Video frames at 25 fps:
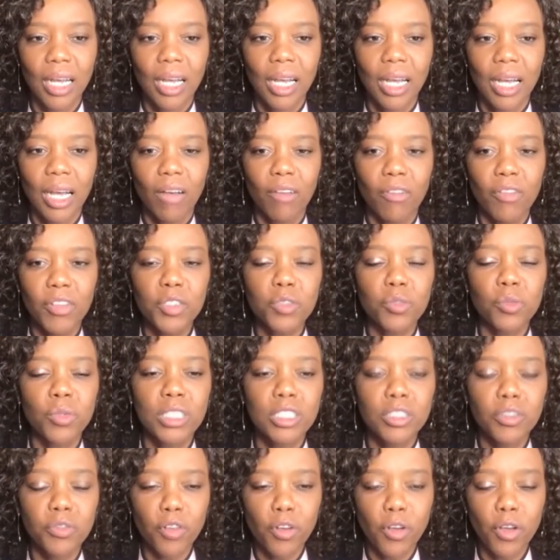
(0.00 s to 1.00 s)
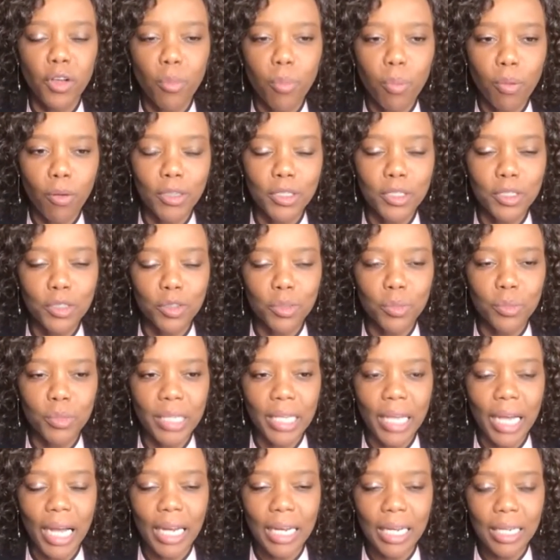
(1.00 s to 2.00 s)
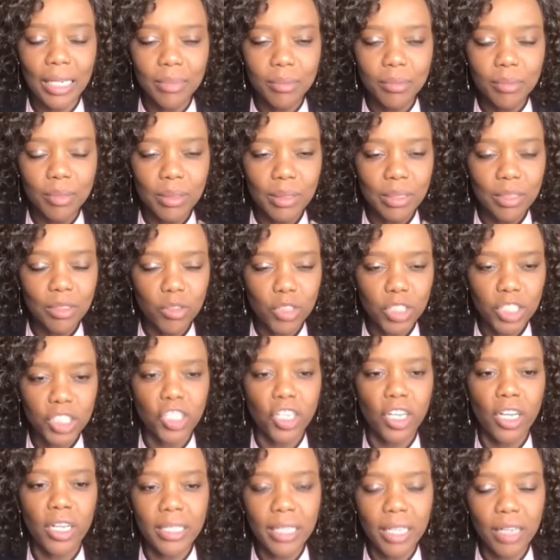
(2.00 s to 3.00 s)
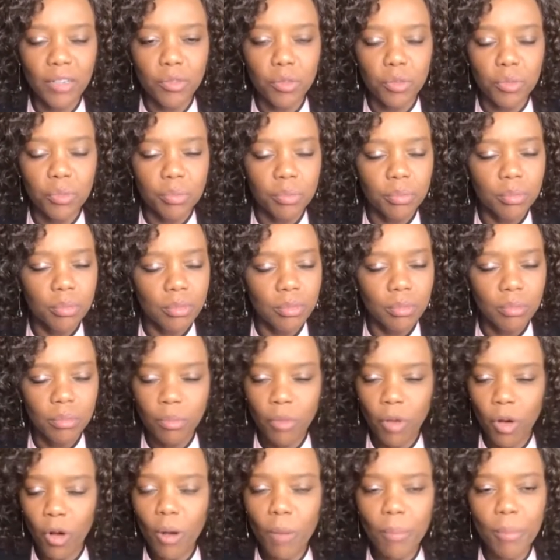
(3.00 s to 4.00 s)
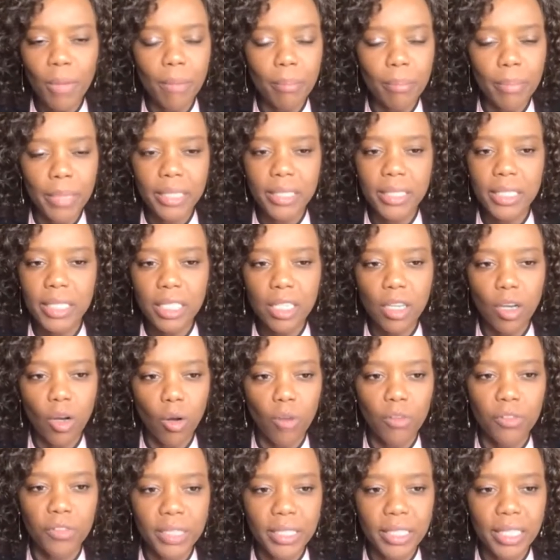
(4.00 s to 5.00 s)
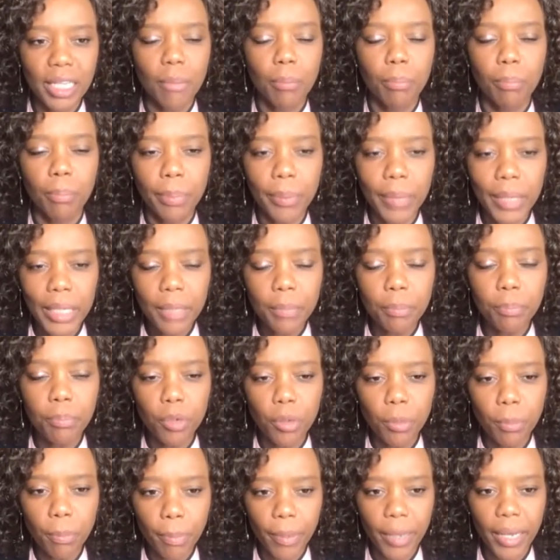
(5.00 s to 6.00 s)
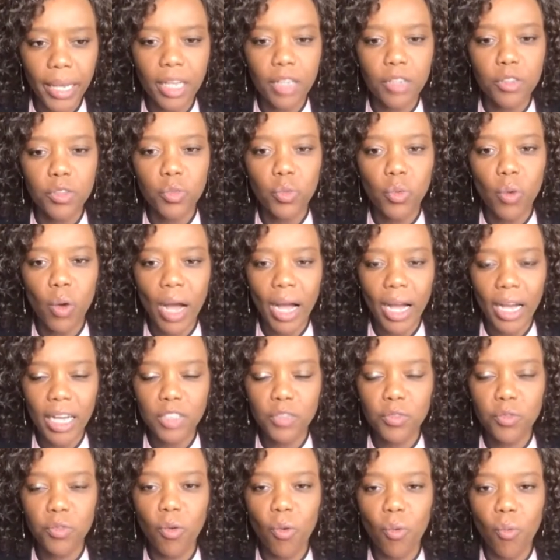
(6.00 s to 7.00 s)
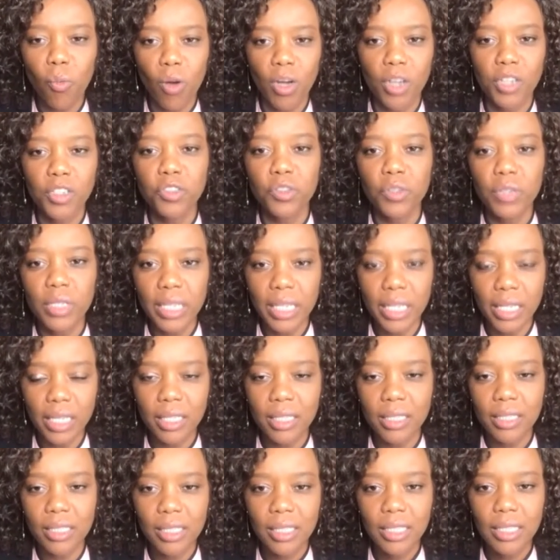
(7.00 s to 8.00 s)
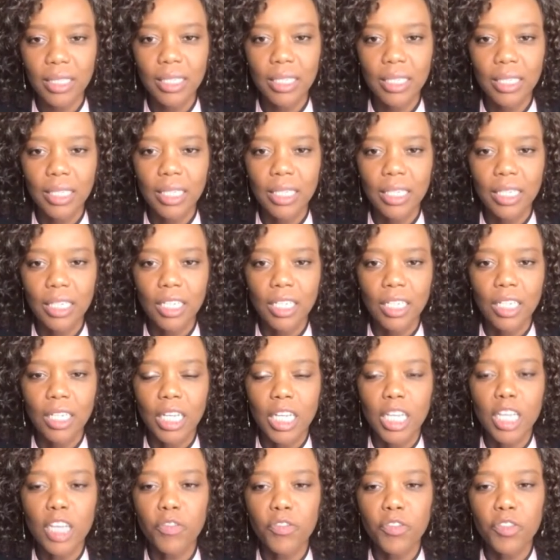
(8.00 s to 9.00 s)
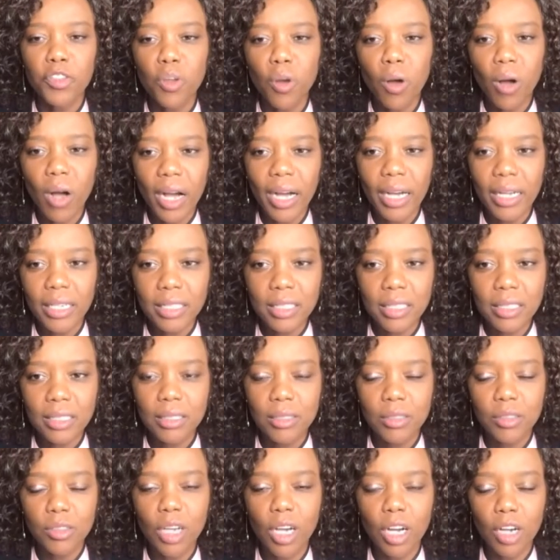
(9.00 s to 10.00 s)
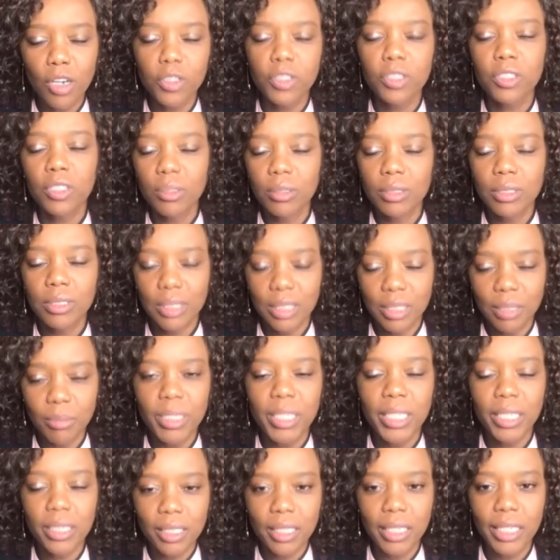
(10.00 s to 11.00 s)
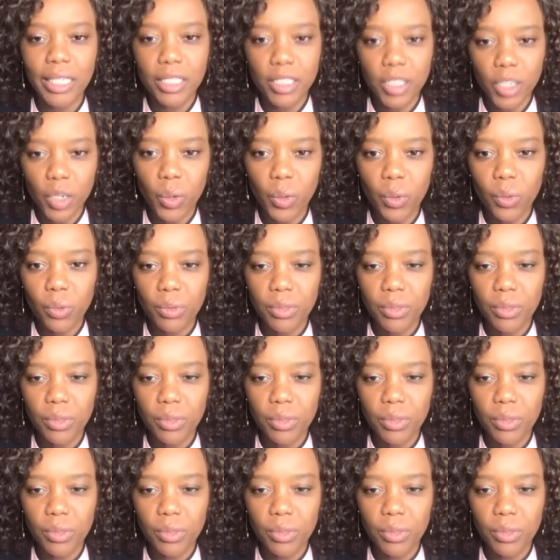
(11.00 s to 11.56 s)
This one is very important to me. I'll share that with all my mentees all the time. Be prepared to ask for what you need. If you don't ask, the answer is immediately no.